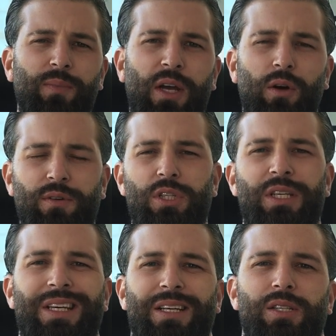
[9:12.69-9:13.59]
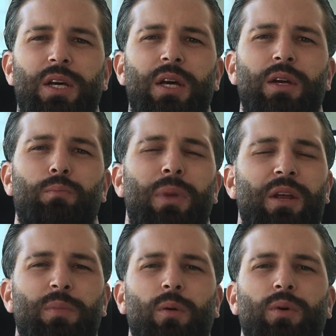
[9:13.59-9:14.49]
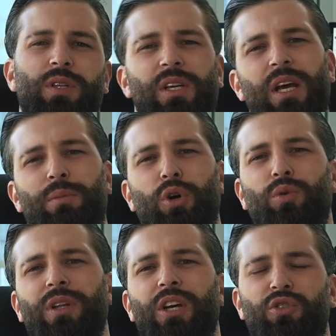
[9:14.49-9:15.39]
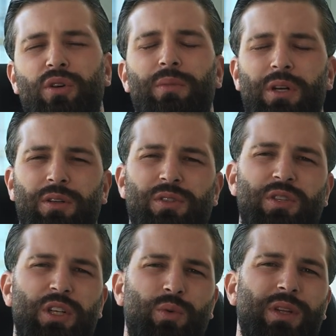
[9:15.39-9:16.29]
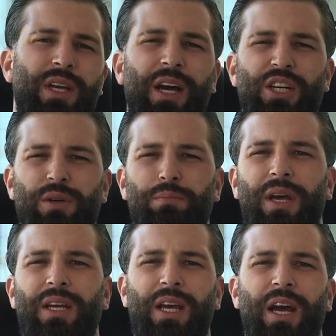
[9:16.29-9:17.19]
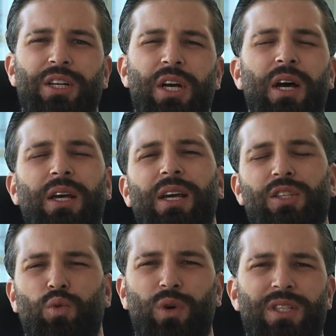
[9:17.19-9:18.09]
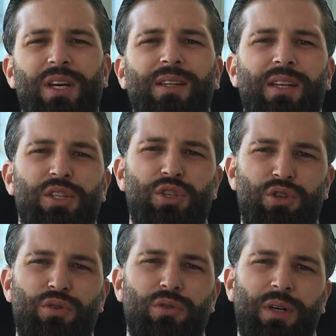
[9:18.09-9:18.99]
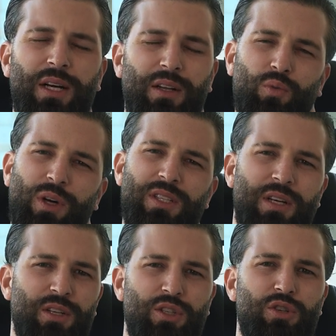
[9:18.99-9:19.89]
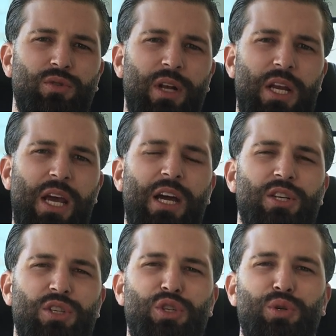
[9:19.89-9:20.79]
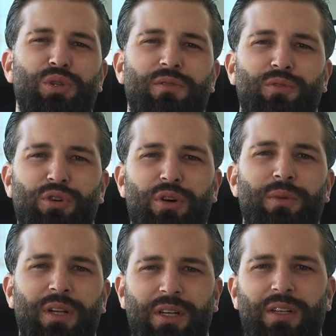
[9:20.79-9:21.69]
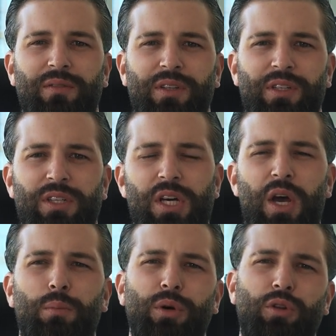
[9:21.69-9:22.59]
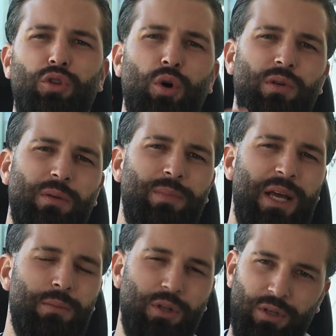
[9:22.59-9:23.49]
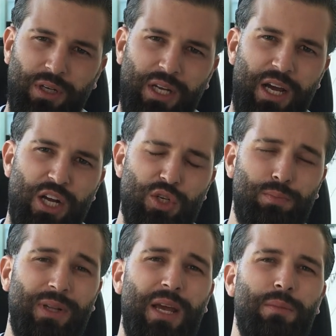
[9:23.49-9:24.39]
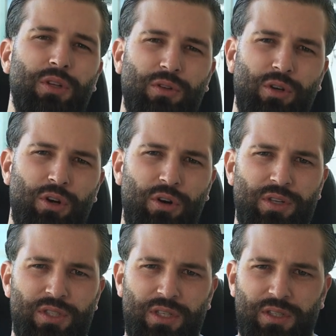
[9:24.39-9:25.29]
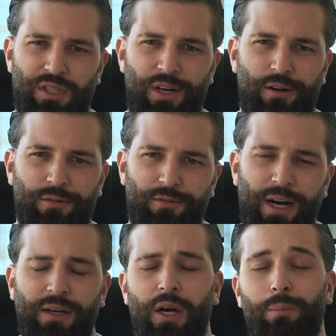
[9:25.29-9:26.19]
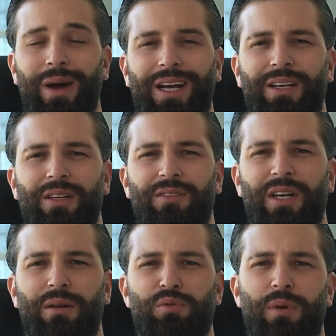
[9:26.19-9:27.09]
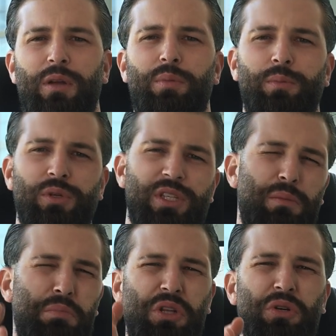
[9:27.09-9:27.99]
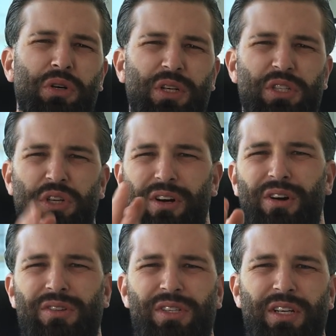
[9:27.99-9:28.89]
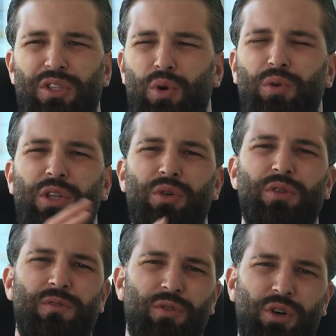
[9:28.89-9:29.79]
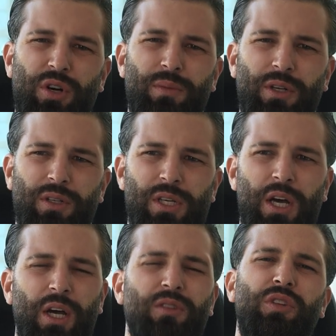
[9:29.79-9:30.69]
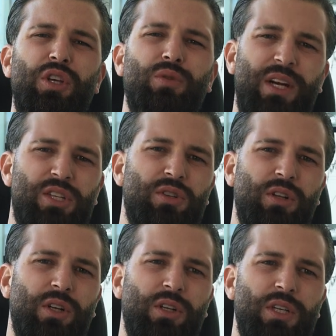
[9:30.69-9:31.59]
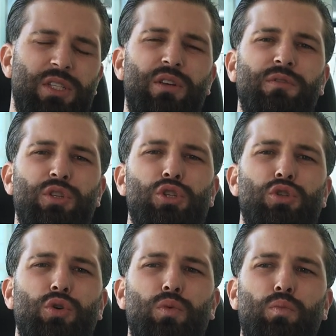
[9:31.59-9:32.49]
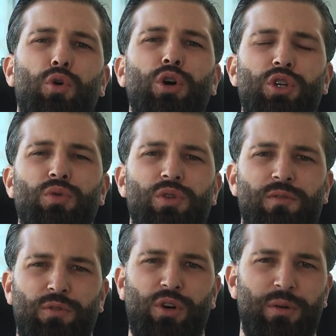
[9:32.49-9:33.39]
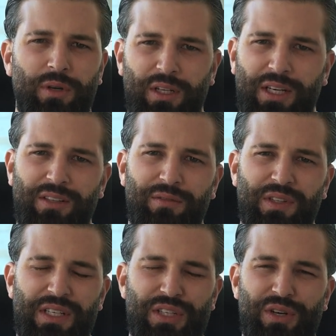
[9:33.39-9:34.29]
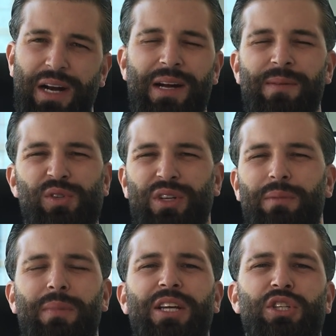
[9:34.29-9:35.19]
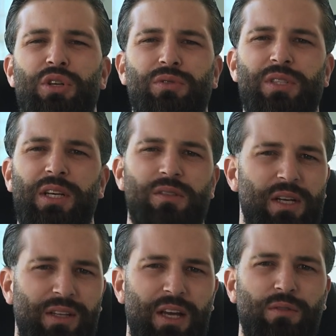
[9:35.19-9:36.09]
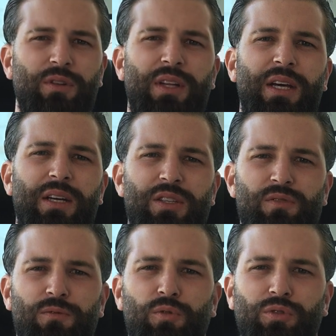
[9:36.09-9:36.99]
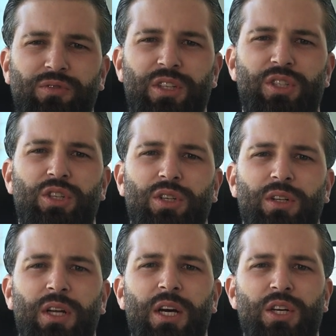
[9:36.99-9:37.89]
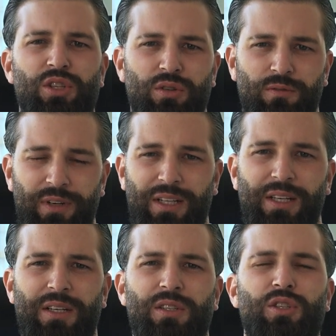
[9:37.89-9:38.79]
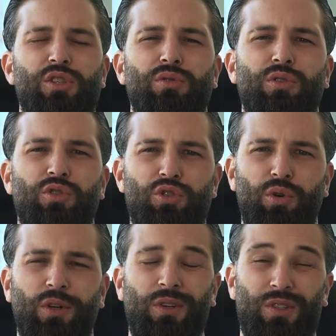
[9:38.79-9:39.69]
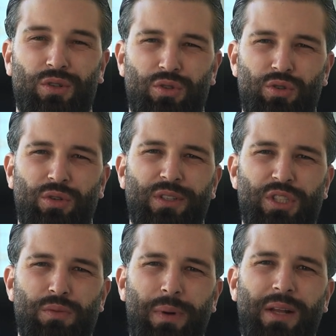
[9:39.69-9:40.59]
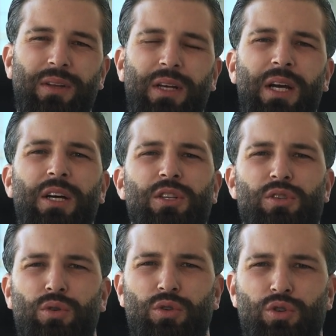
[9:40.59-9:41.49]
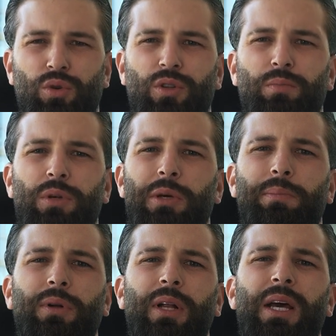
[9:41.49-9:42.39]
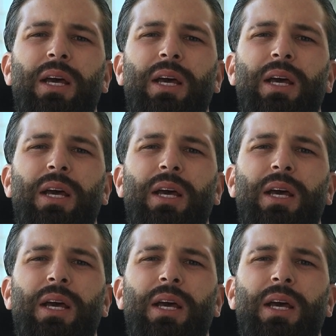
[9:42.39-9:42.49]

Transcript: And obviously, yes, Many people would say, yeah, but only criminals deal with cash and pay cash. Yes, on one side that is true, right? On one side it's true that cash is used for criminal activities, but don't blame it on the cash, blame it on the currency itself, right? Back in the times, many people said Bitcoin is the currency that's only used for criminals. The US dollar is even so more used for criminal activities, right? So that makes no sense. At the end of the day, it's for digital surveillance, it's to control you, it's to control the spending, it's to control the people.